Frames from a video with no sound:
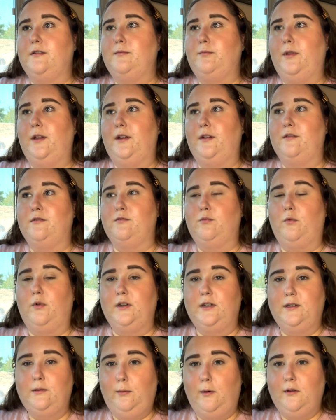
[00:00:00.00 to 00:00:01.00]
players
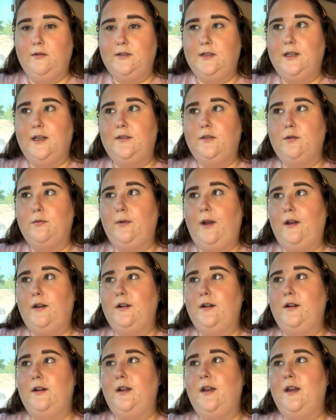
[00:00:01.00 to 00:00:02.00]
wanted Wilt to get the
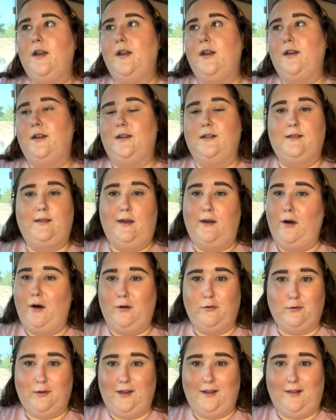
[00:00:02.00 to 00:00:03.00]
record because they
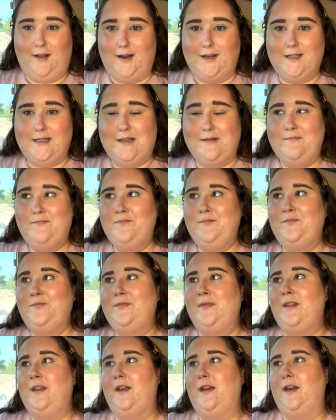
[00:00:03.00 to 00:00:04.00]
all really liked him.
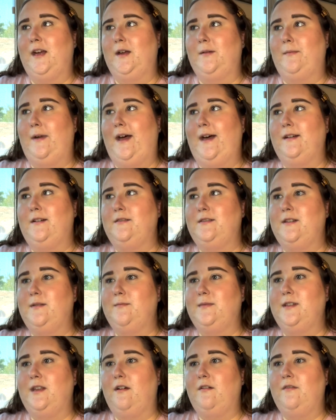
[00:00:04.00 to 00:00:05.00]
Addles
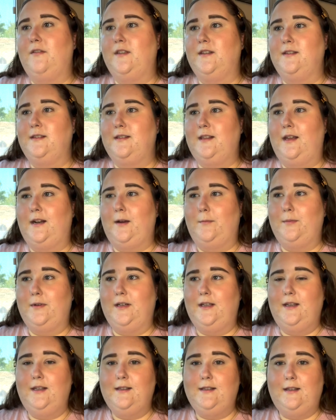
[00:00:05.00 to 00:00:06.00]
himself then set up
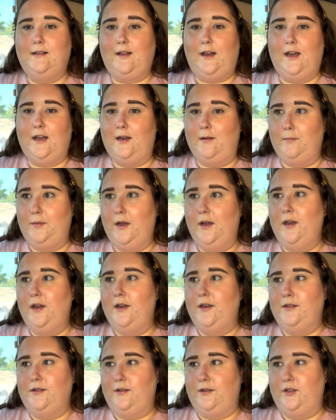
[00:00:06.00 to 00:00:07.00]
an easy layup
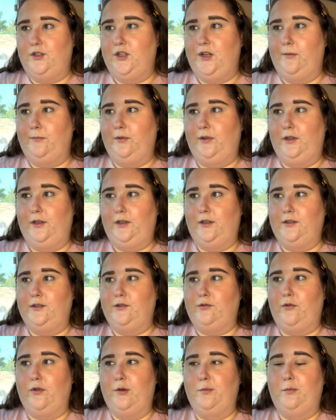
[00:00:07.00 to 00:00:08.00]
so that Chamberlain could
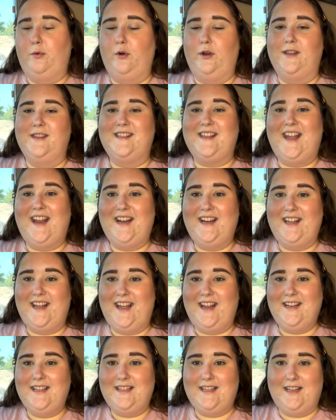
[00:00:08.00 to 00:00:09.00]
score points
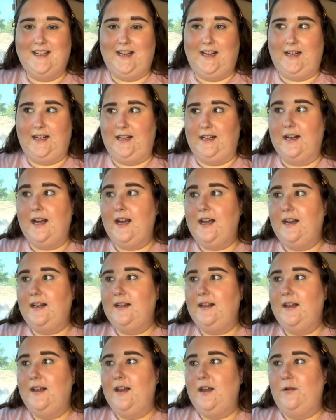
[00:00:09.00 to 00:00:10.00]
88 and
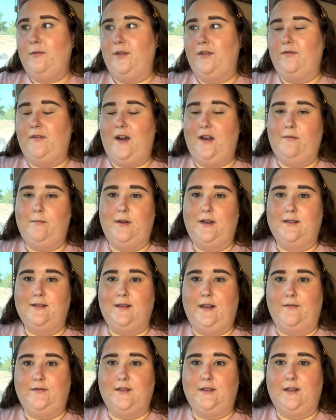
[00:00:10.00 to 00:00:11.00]
89 with 5
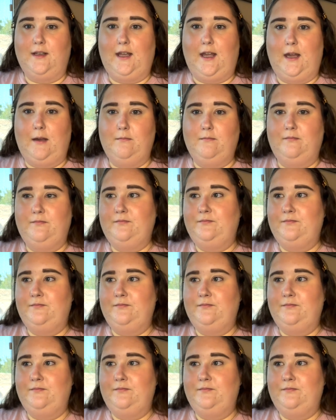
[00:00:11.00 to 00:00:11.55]
minutes left in the game.